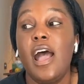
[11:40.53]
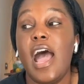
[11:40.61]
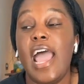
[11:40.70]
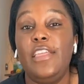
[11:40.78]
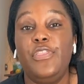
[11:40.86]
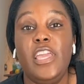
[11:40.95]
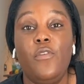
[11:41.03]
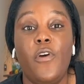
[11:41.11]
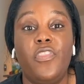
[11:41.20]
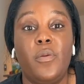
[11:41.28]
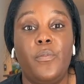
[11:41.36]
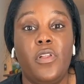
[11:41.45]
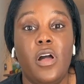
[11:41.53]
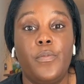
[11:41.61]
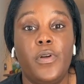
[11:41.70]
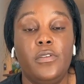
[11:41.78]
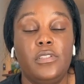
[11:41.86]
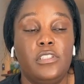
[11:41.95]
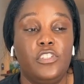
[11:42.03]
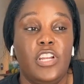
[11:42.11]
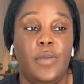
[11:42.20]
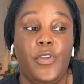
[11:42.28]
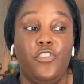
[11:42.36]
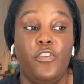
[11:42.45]
I yeah. think one of the blog posts is she
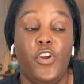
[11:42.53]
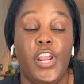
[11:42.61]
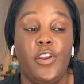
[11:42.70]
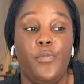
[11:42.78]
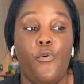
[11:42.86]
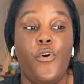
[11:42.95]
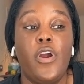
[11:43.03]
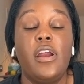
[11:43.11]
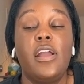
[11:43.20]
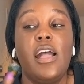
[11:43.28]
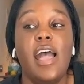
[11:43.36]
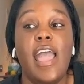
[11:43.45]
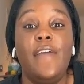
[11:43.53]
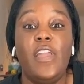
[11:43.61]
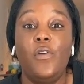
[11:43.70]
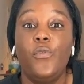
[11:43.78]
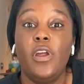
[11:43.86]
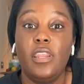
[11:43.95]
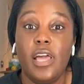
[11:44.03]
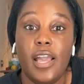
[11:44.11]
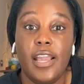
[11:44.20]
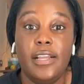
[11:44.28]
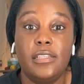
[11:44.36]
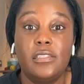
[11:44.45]
had a picture of her getting a port, and they
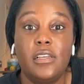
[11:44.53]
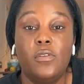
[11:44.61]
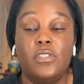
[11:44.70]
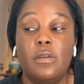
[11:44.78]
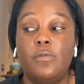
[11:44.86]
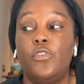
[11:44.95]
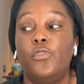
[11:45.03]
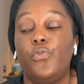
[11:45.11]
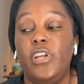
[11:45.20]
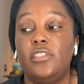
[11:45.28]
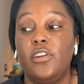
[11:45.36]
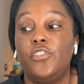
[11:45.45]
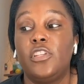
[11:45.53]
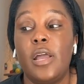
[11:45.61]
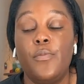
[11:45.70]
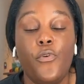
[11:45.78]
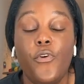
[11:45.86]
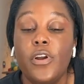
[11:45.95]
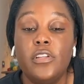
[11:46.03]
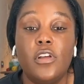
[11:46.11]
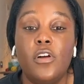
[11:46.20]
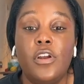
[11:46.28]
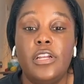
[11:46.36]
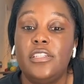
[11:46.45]
realized so through research that port is
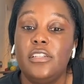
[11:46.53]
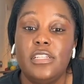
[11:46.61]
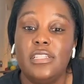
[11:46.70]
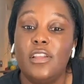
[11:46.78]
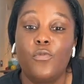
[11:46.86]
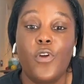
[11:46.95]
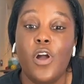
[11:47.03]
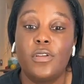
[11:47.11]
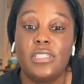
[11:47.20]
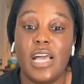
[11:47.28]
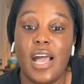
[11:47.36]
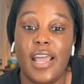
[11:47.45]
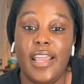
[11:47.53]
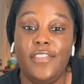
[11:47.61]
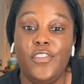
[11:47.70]
on a, the wrong side.